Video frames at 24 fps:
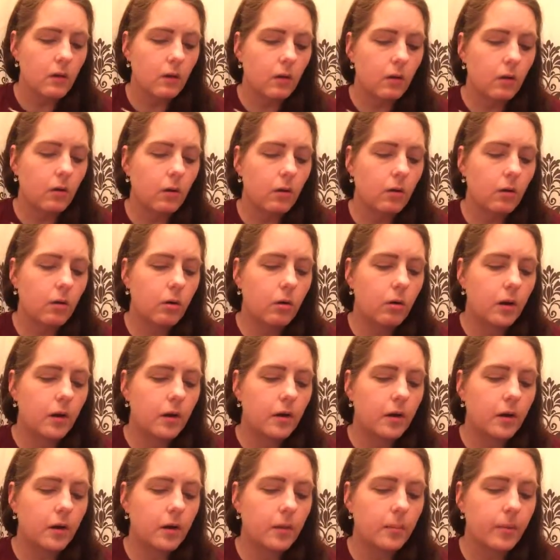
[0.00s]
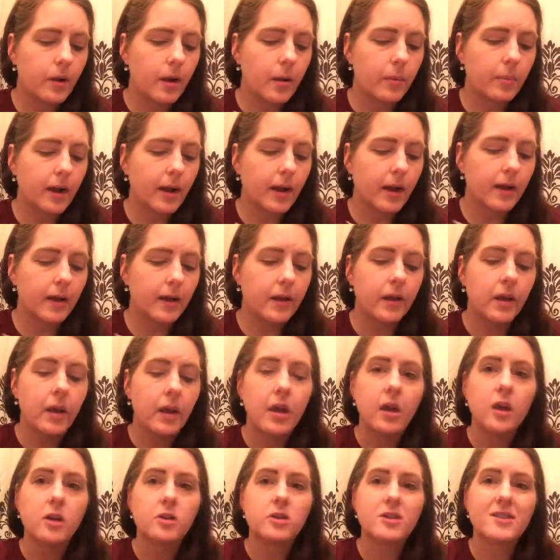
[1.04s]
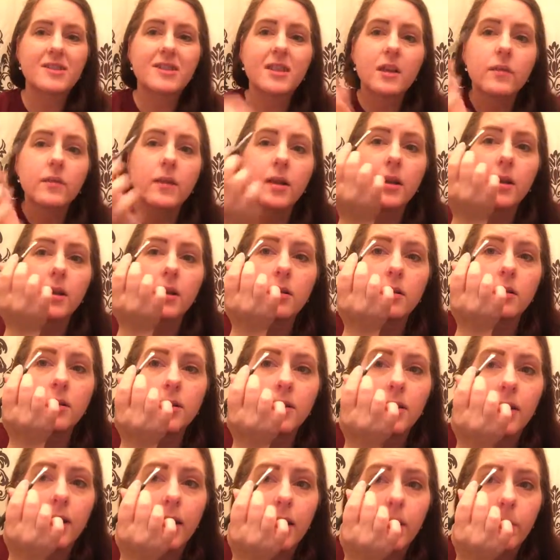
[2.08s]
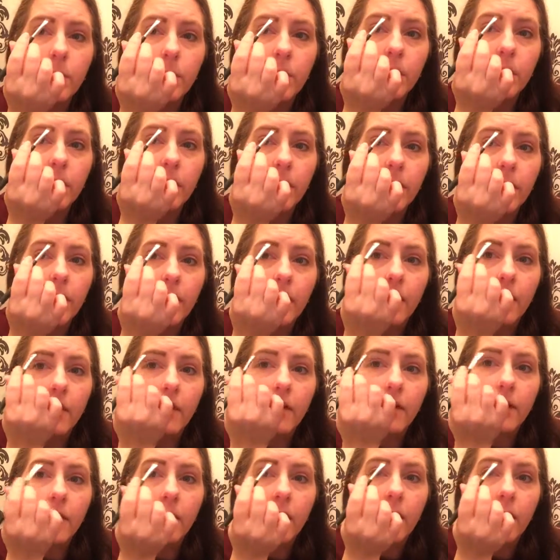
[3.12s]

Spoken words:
or an eyebrow palette, just give it a little tap on the end